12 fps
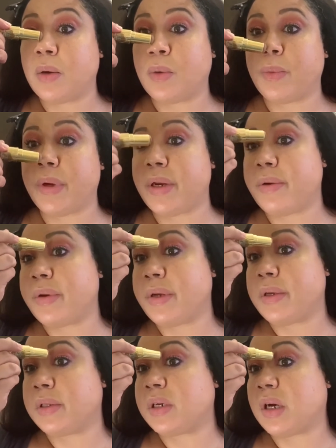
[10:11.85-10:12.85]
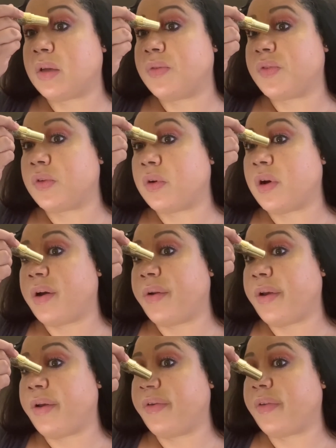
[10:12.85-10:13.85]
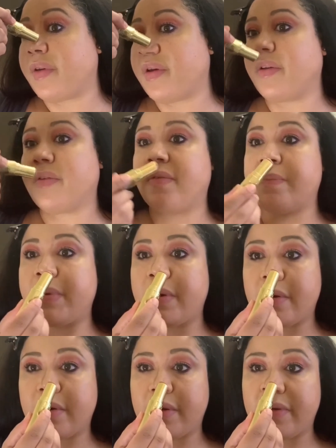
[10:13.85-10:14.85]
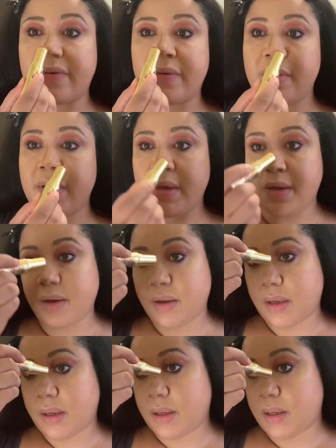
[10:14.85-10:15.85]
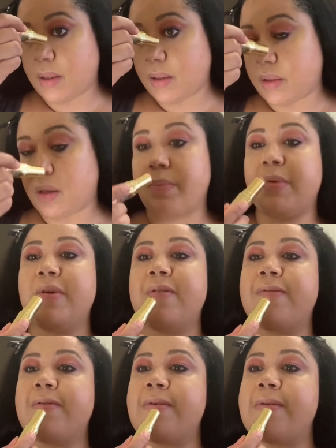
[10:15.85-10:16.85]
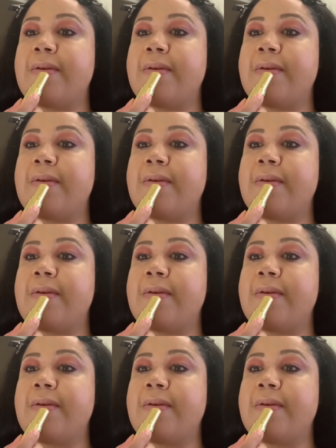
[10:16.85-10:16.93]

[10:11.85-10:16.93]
we don't need to contour our noses because they're beautiful